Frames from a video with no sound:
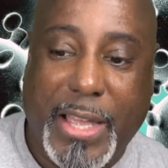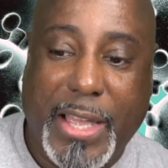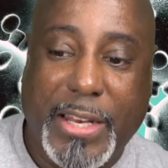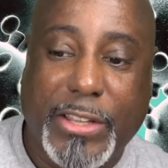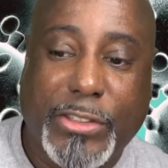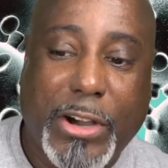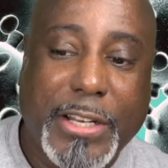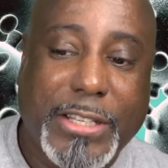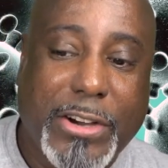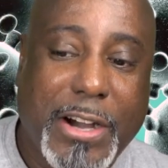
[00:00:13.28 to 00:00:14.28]
And the
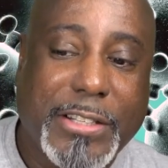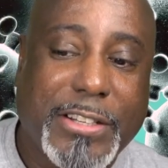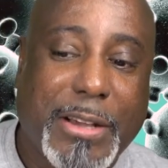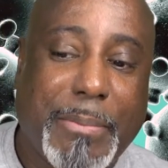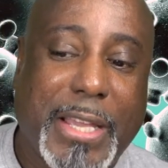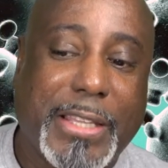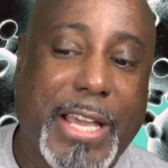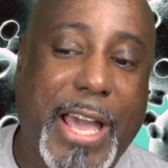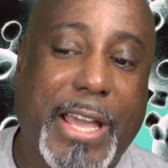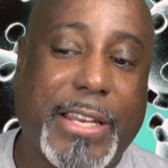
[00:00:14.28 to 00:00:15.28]
thought dawned on me
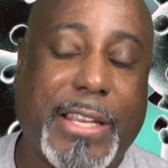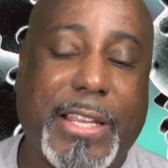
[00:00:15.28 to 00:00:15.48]
that